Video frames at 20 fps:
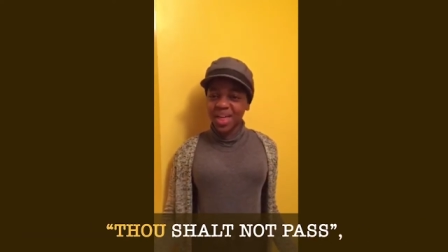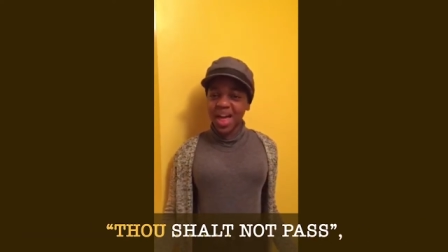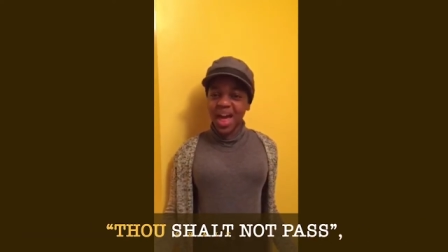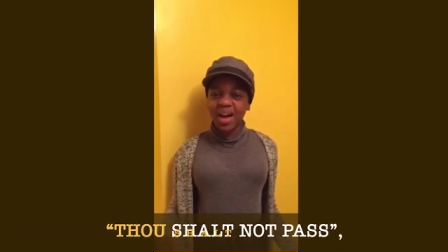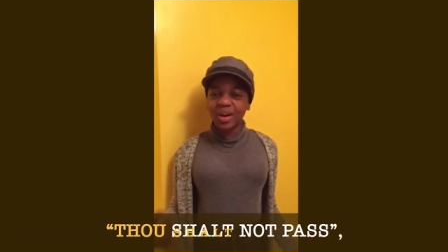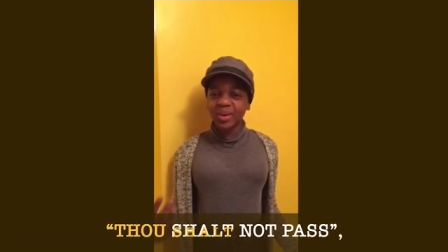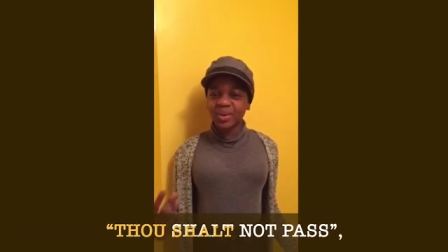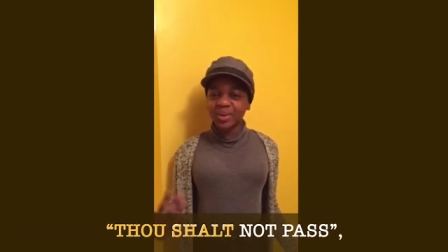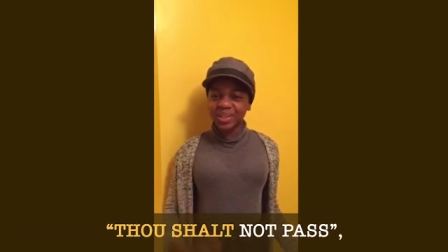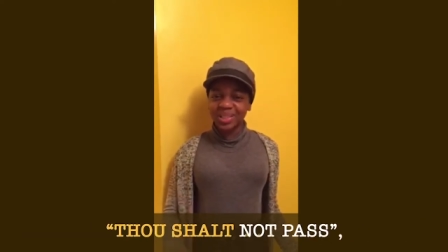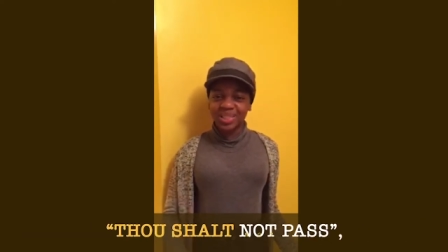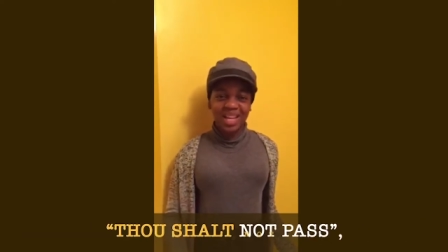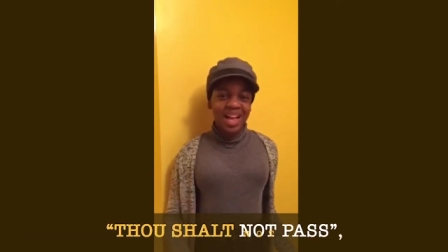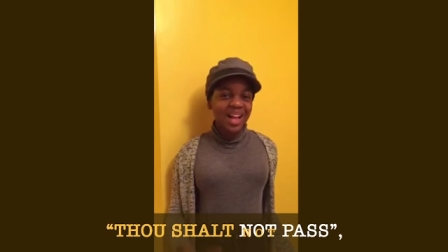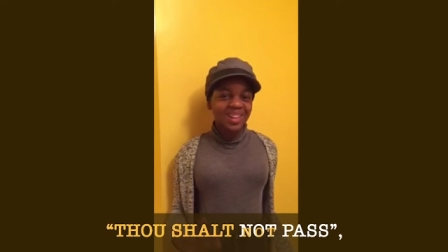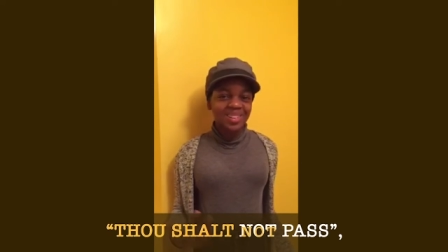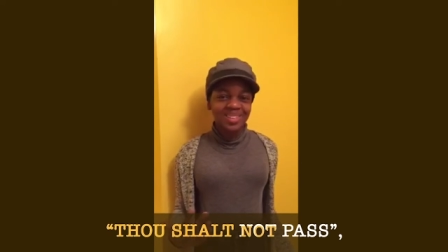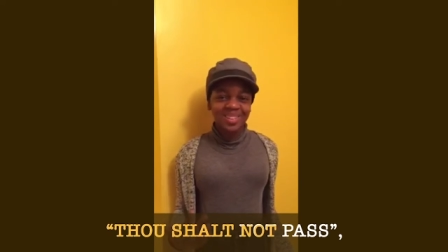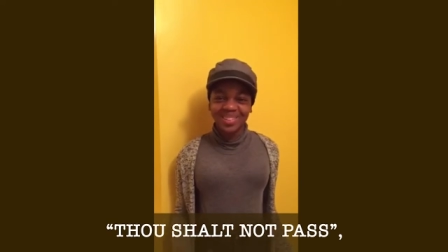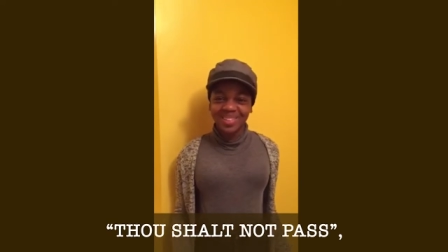thou
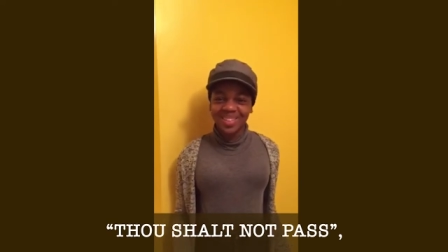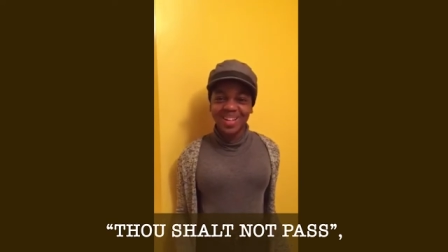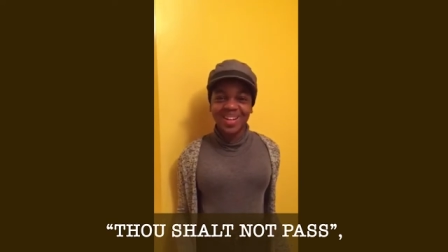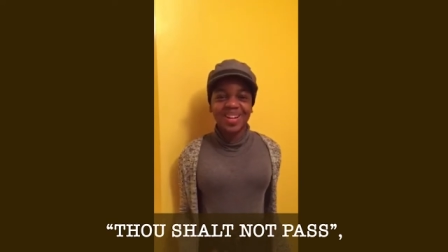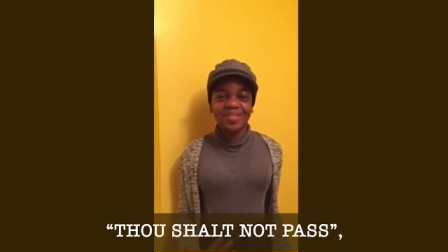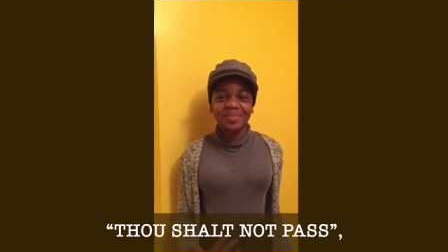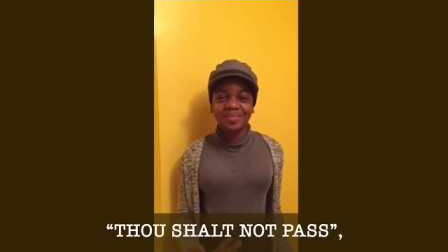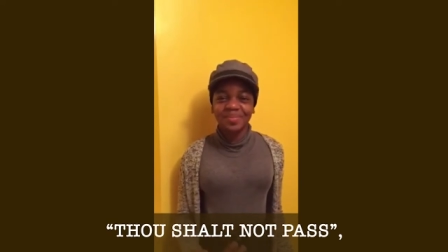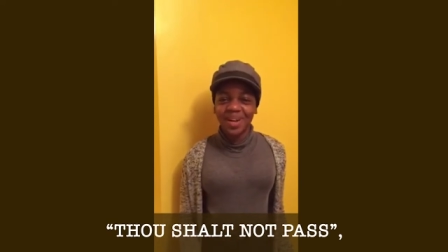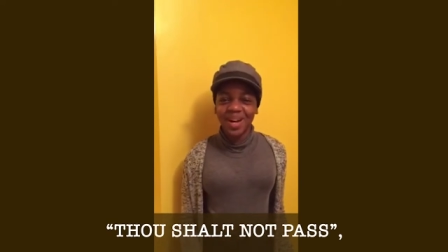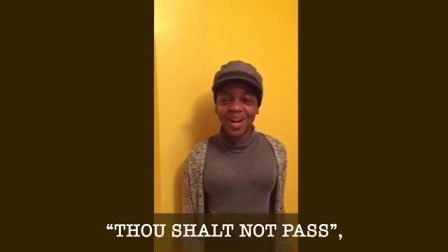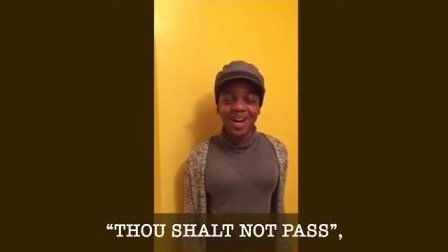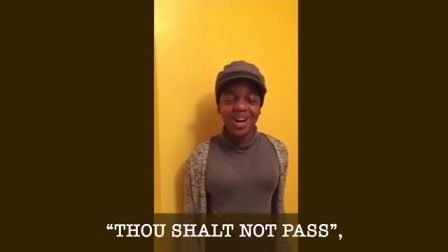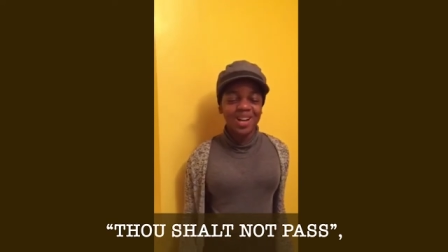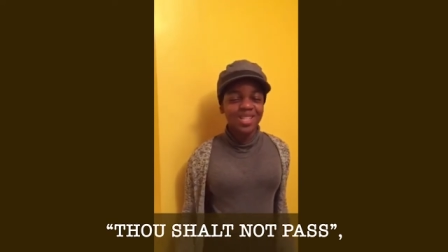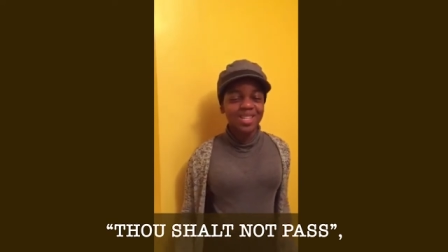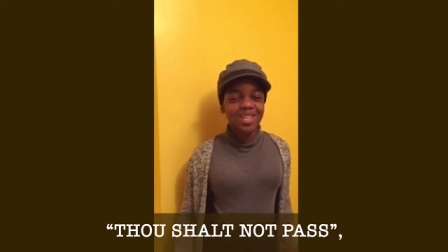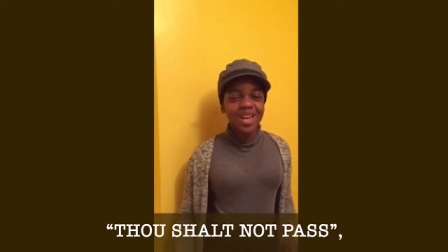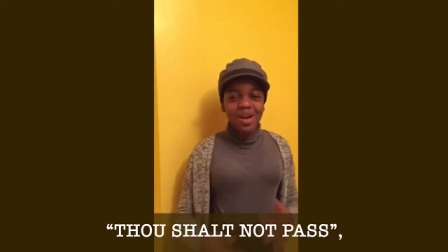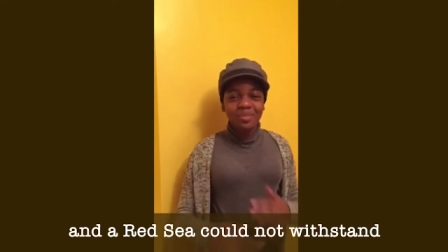shalt not
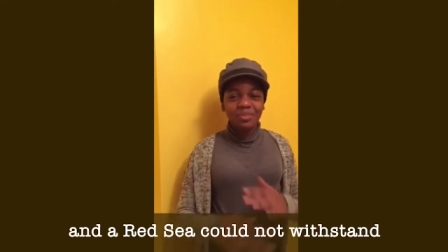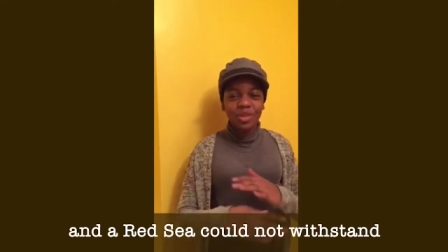pass,